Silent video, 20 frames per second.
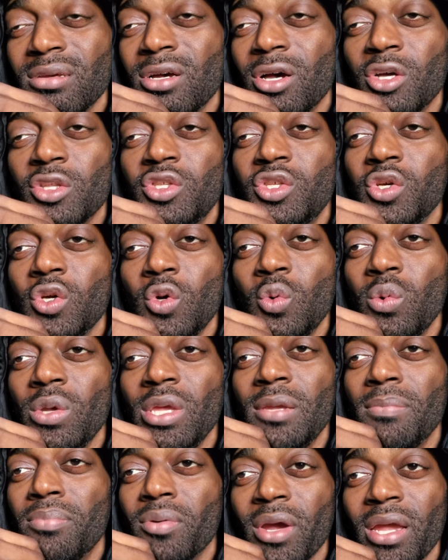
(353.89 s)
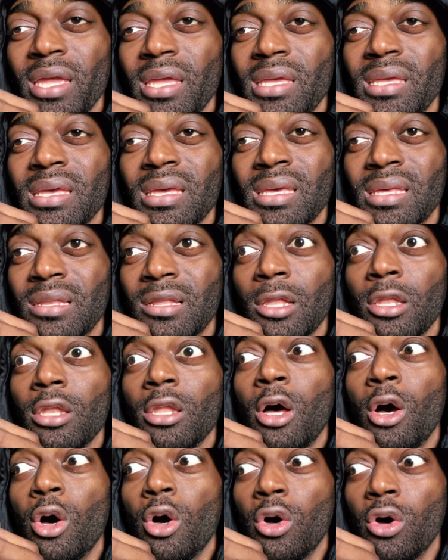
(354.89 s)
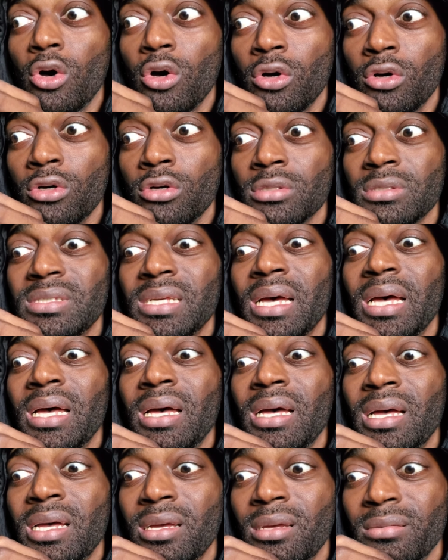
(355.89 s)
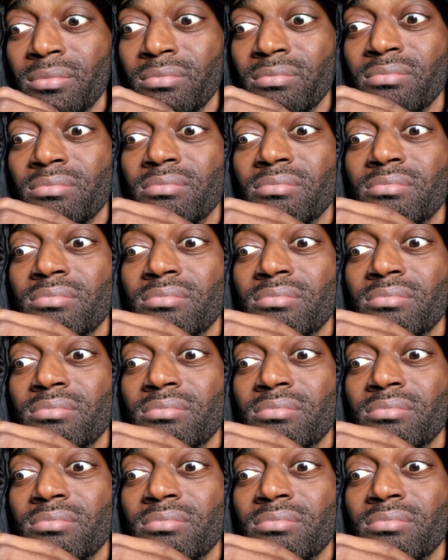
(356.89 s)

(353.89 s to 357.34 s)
a two week break in a long time.